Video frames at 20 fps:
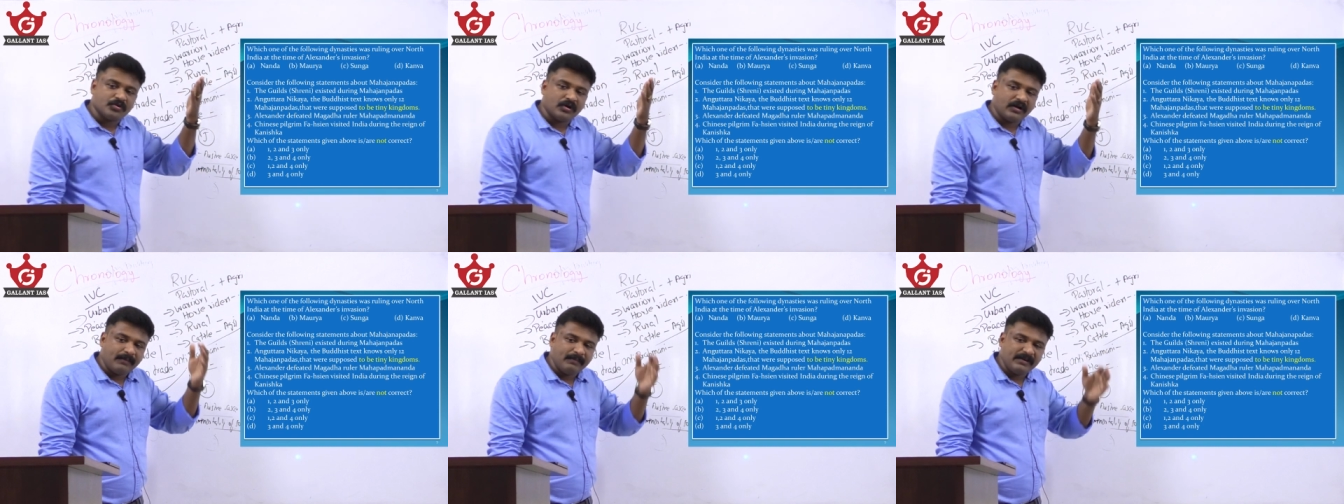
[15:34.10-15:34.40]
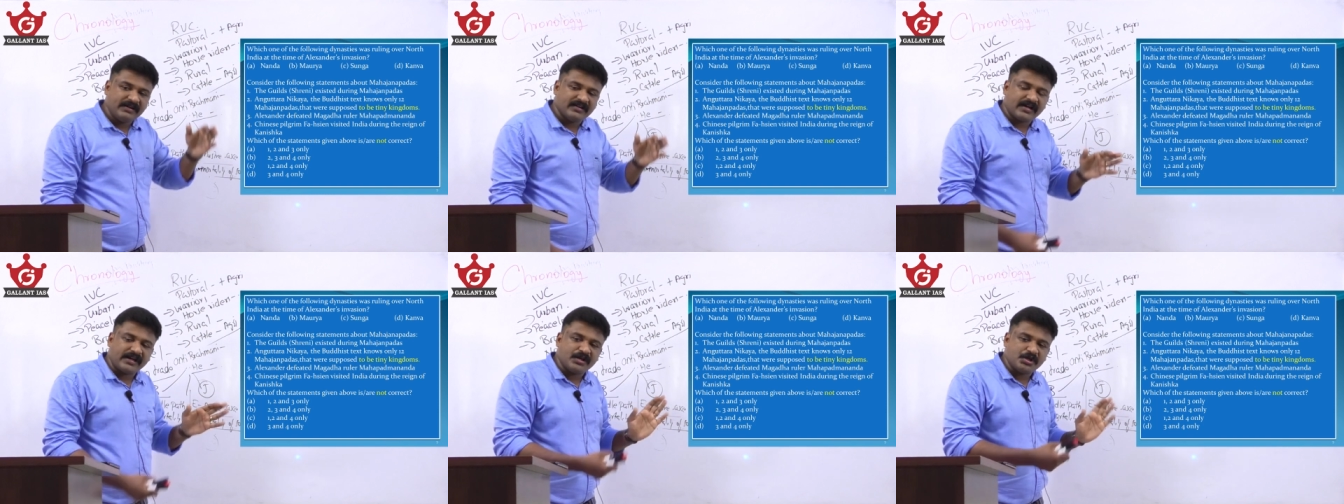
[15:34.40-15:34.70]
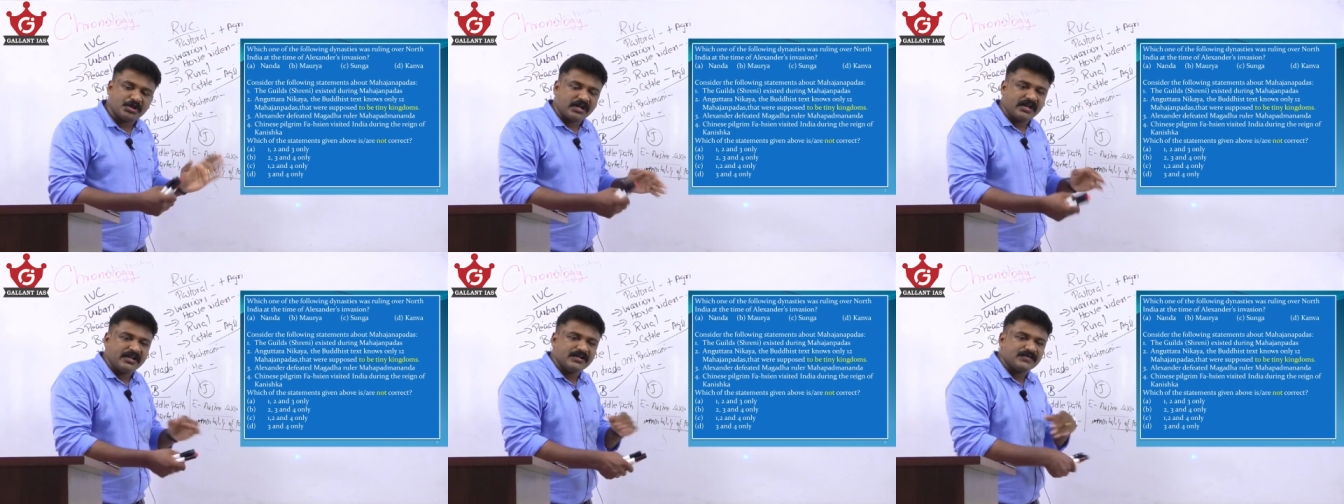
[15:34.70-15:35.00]
I mean
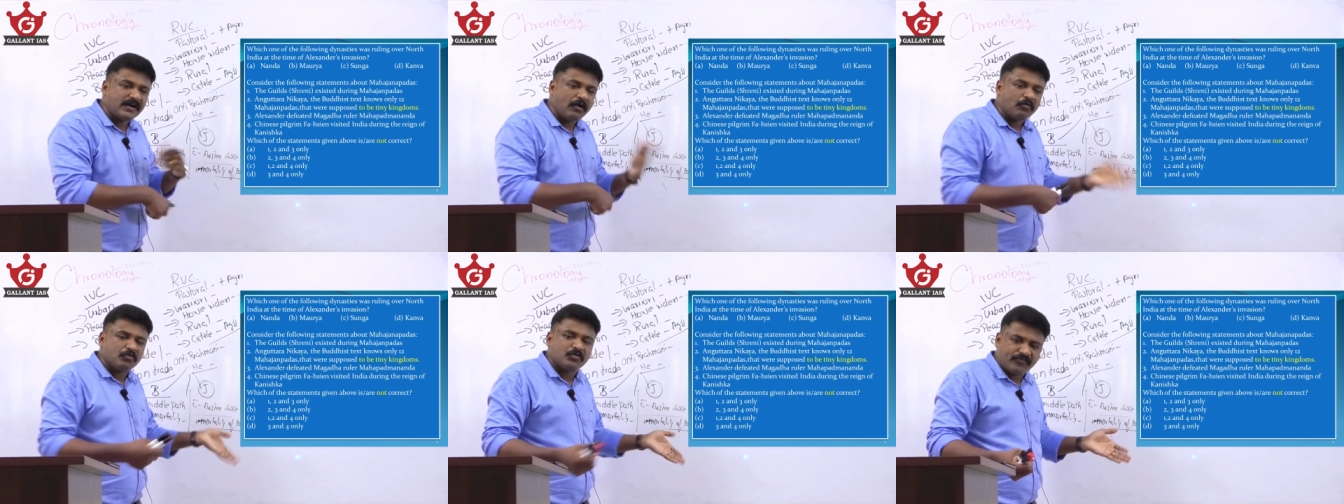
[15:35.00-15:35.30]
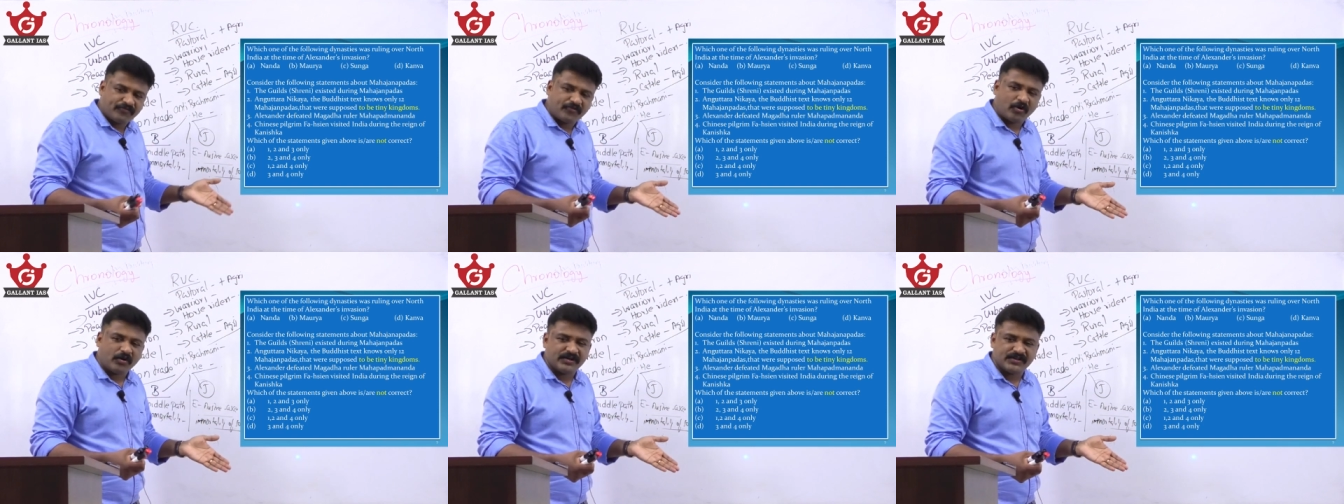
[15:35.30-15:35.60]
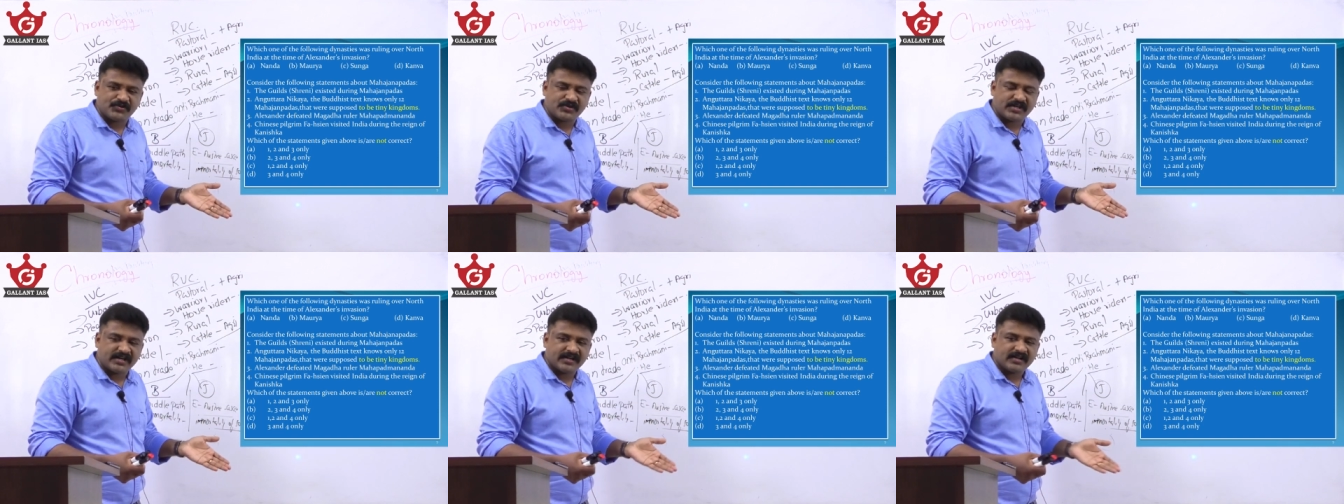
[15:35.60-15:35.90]
Kanishka is out of
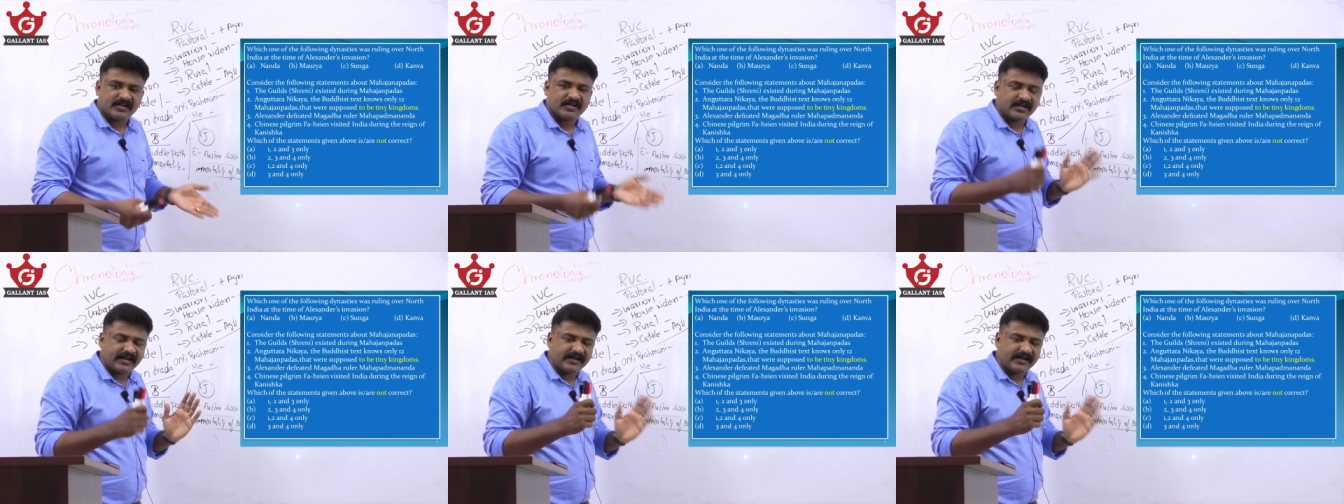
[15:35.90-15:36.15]
contest here.